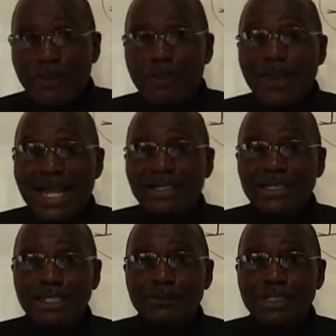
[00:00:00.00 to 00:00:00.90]
that
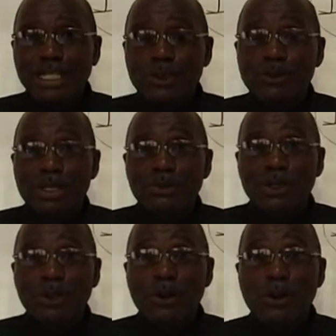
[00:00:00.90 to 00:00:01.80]
gives us what we
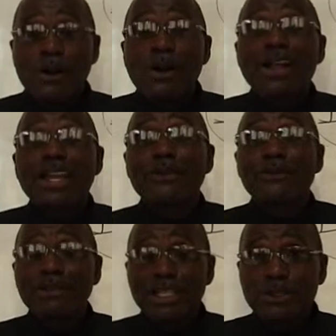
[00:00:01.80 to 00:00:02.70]
call a
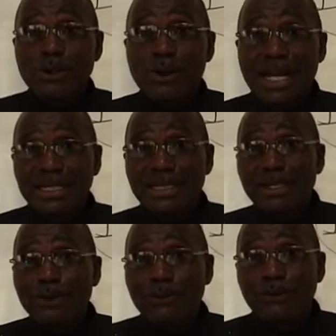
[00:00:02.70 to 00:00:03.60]
phrasal word
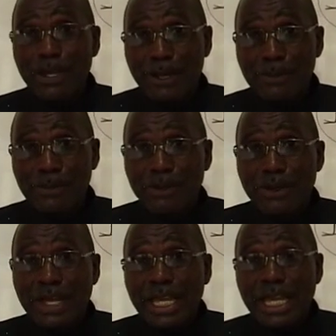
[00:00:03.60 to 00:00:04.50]
verb.
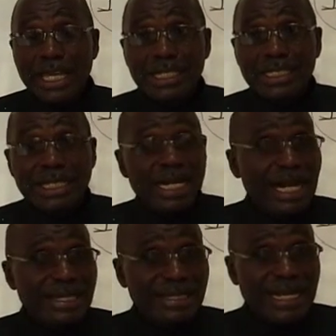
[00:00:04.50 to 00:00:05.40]
And
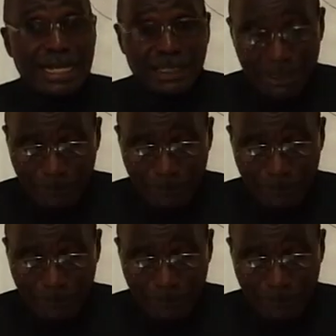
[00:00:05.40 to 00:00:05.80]
as such,